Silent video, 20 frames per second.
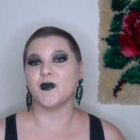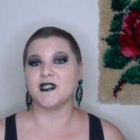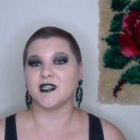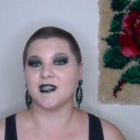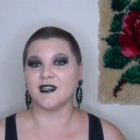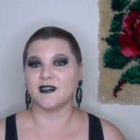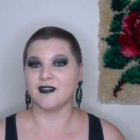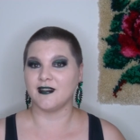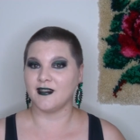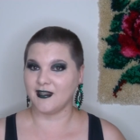we
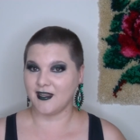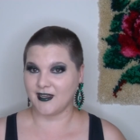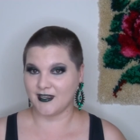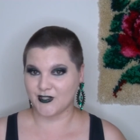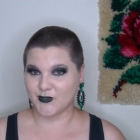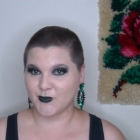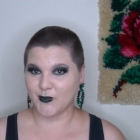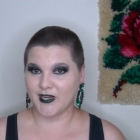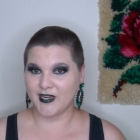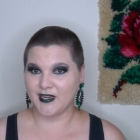did
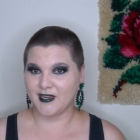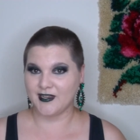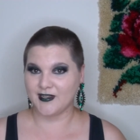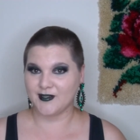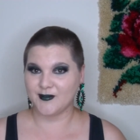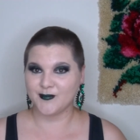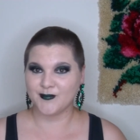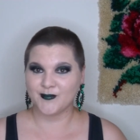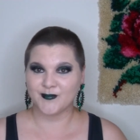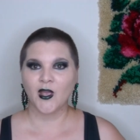last week.
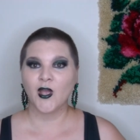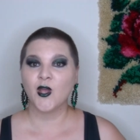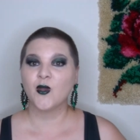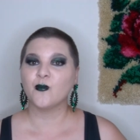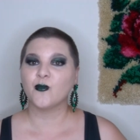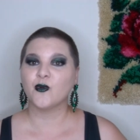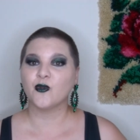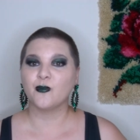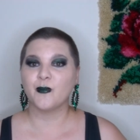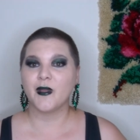
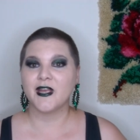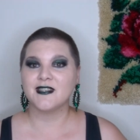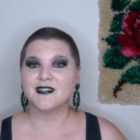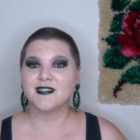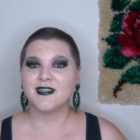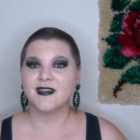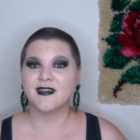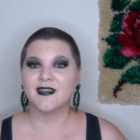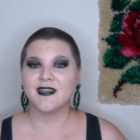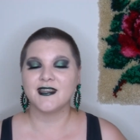
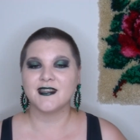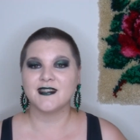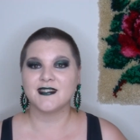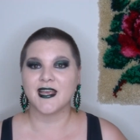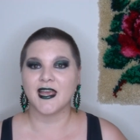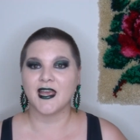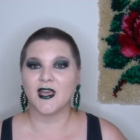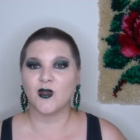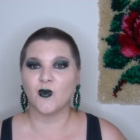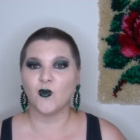Brugmansia is
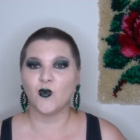a